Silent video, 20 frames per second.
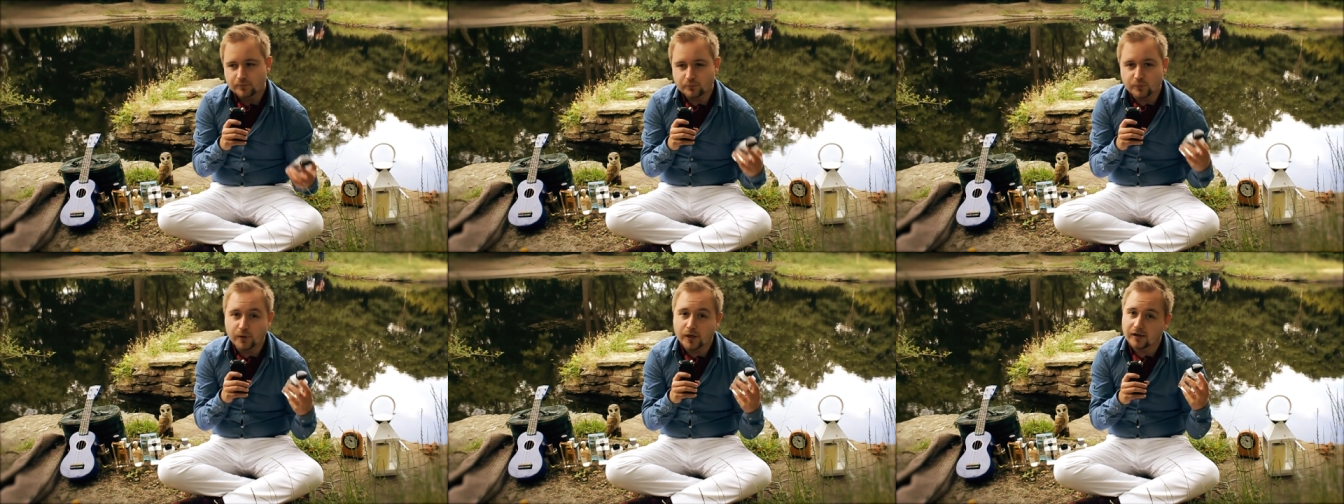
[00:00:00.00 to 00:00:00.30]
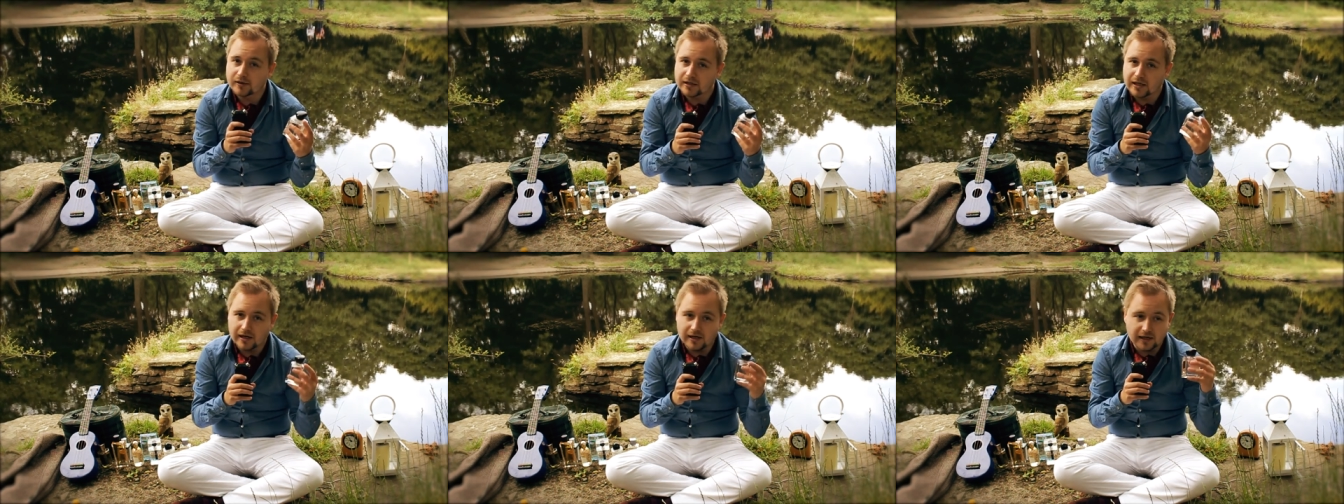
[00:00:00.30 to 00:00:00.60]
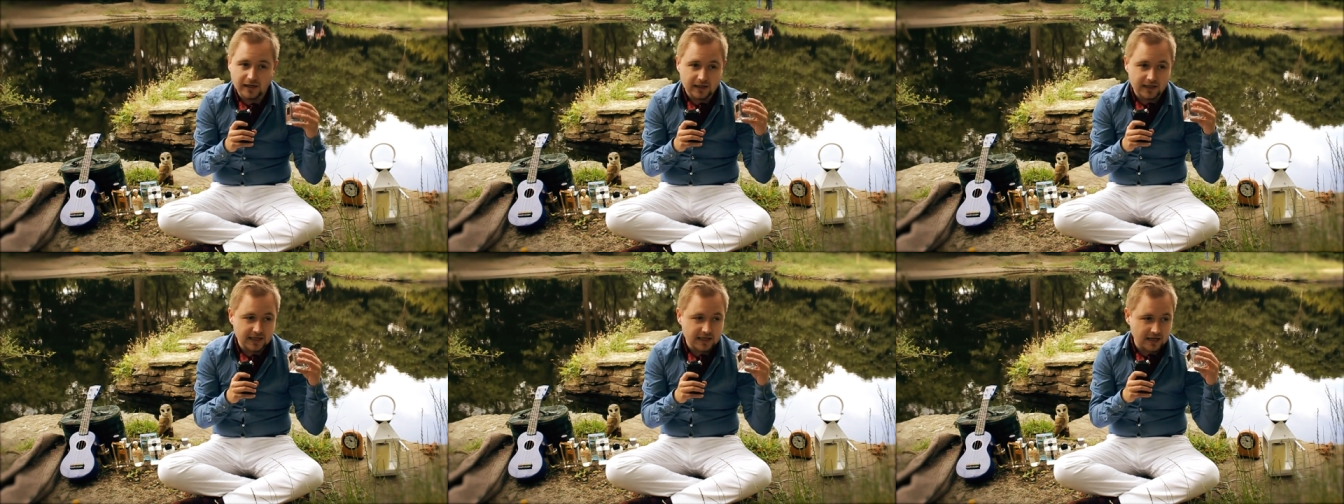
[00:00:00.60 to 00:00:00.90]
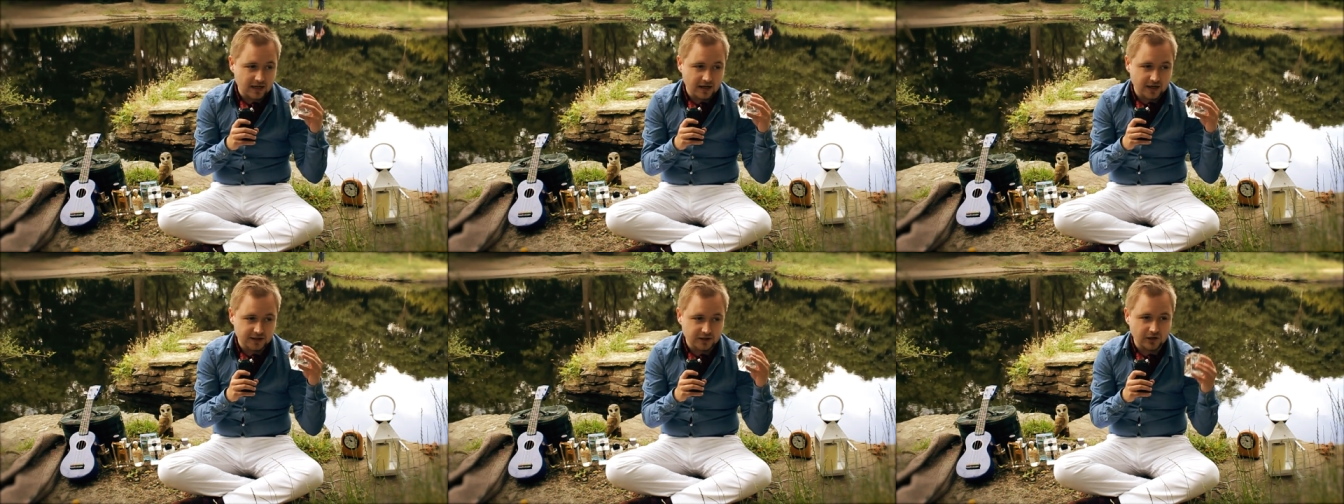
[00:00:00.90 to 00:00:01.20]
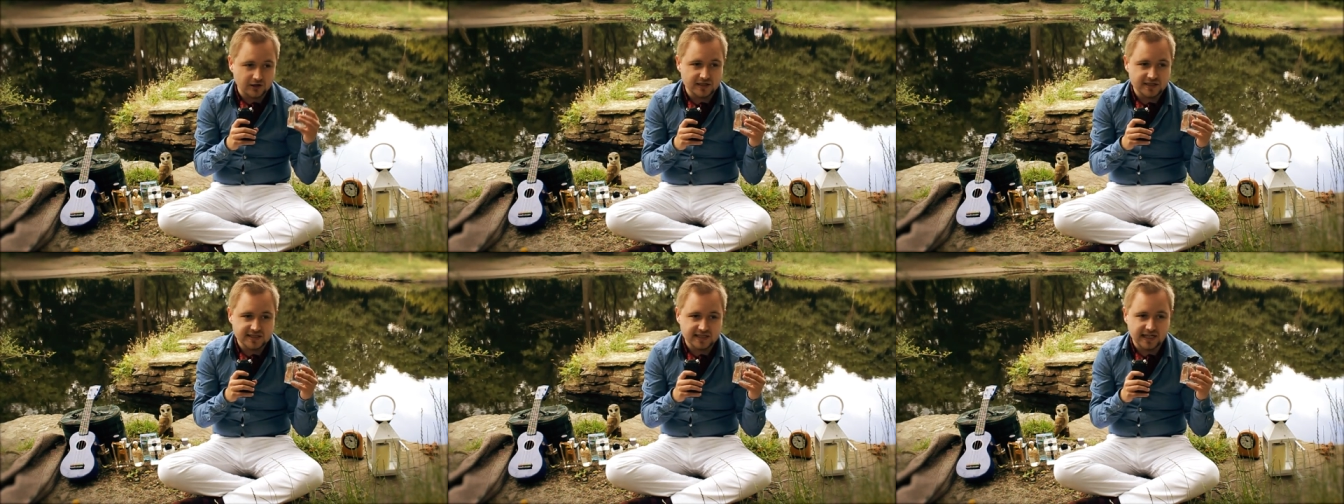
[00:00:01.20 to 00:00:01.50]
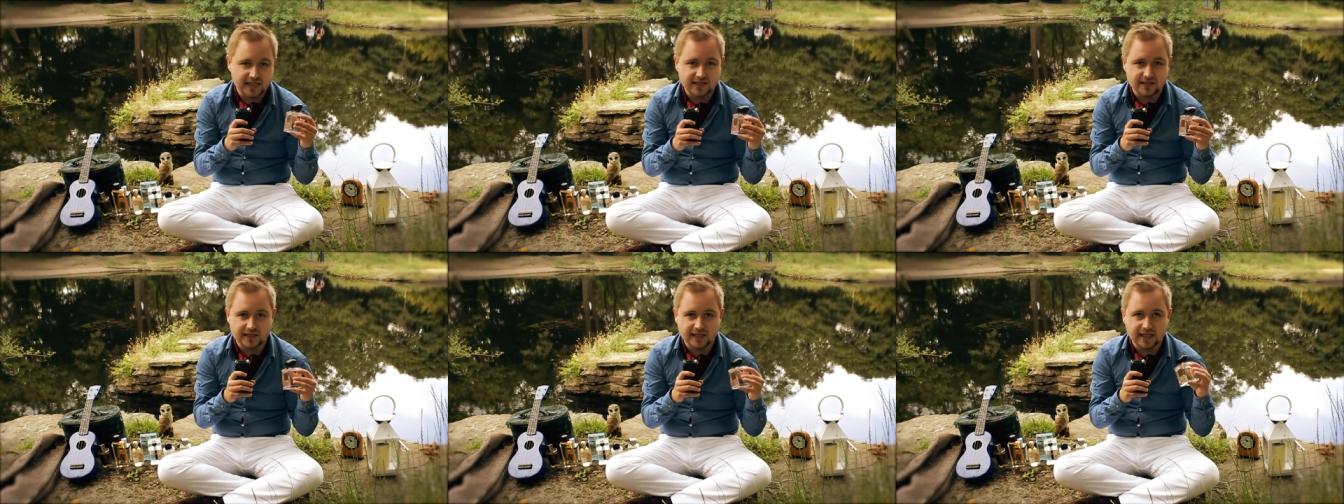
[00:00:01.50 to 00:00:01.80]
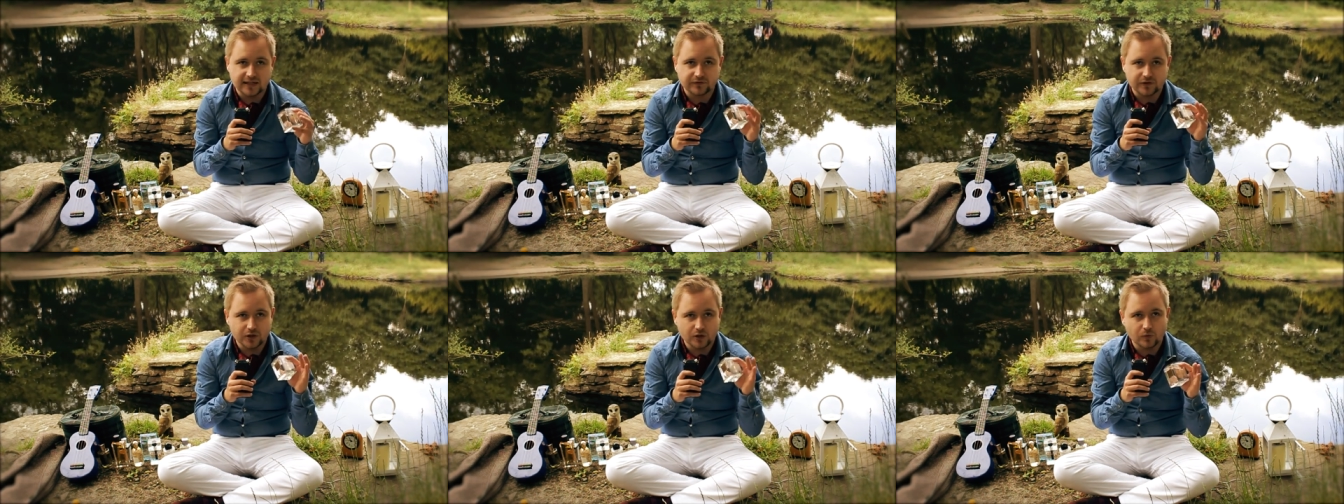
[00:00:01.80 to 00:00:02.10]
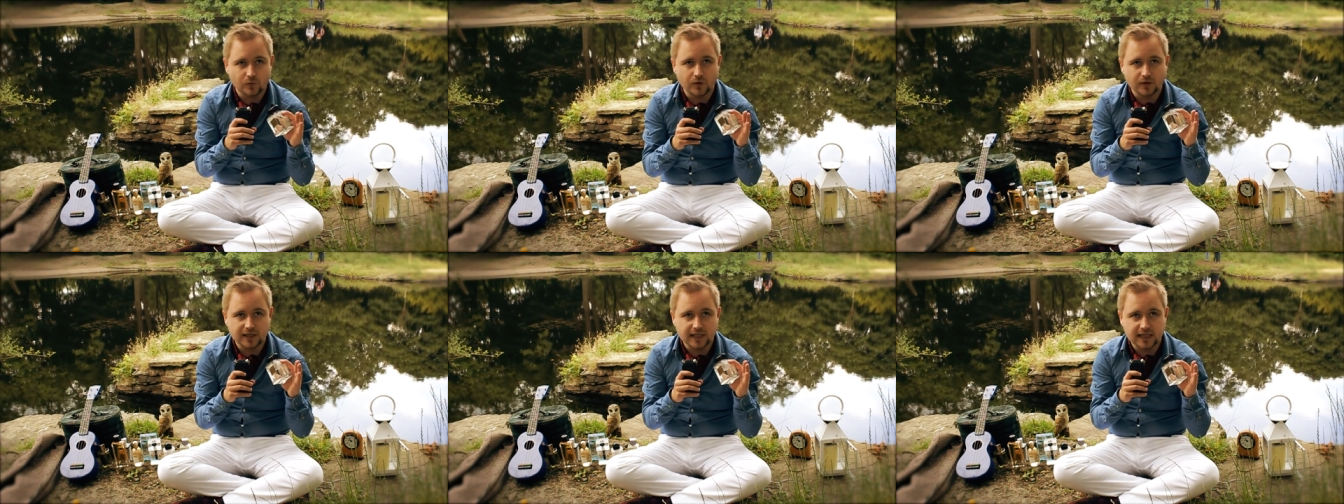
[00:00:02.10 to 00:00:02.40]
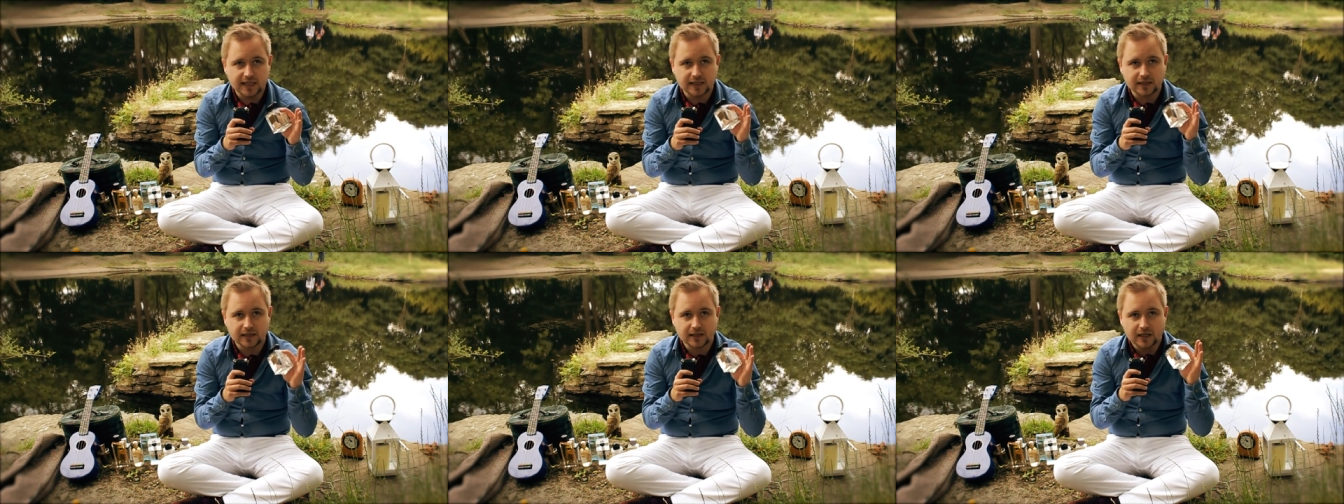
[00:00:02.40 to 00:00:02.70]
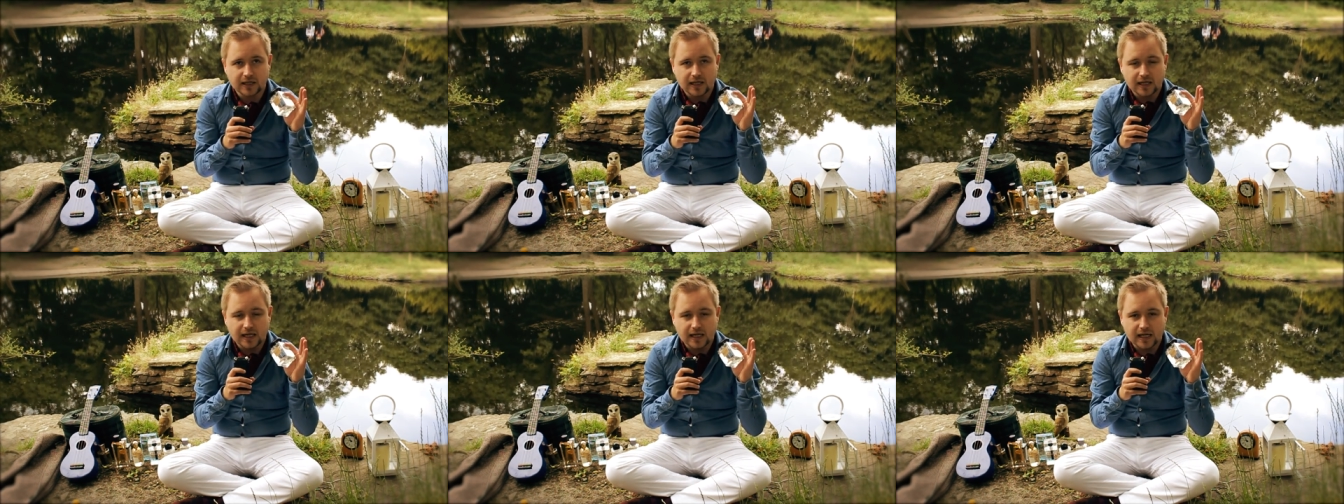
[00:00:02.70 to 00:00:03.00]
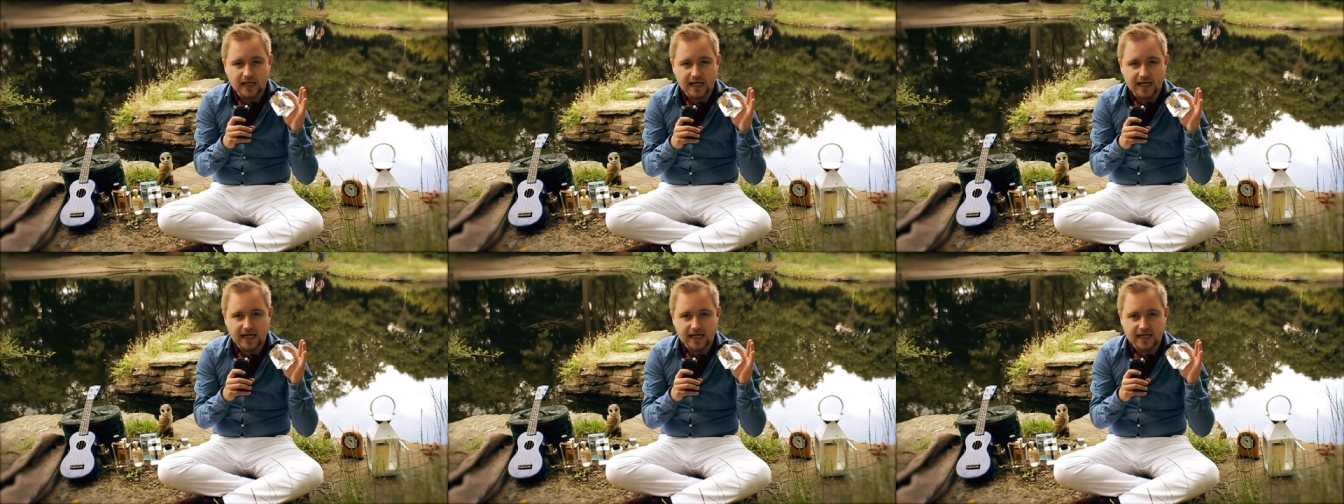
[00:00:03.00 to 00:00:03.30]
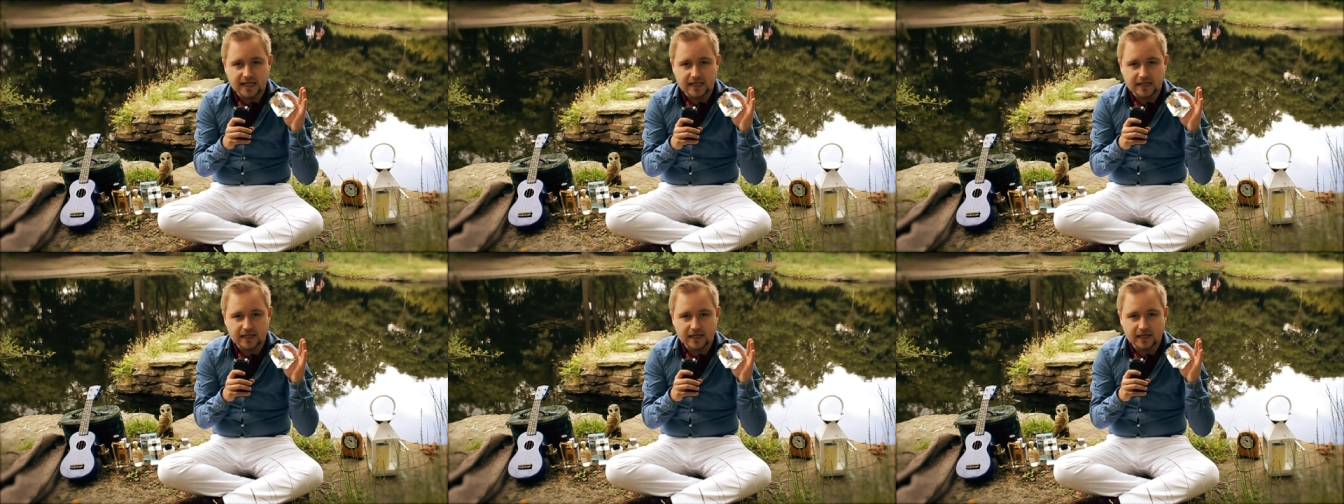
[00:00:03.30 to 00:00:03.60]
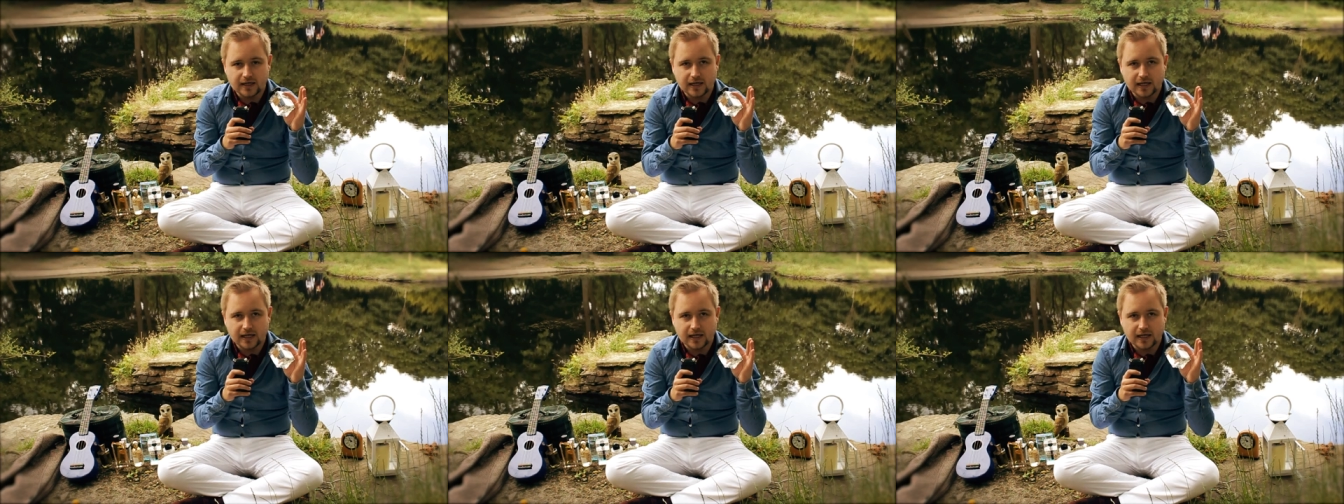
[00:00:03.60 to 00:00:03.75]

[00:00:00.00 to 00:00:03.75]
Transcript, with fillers: But I I gotta say that if you're wanting a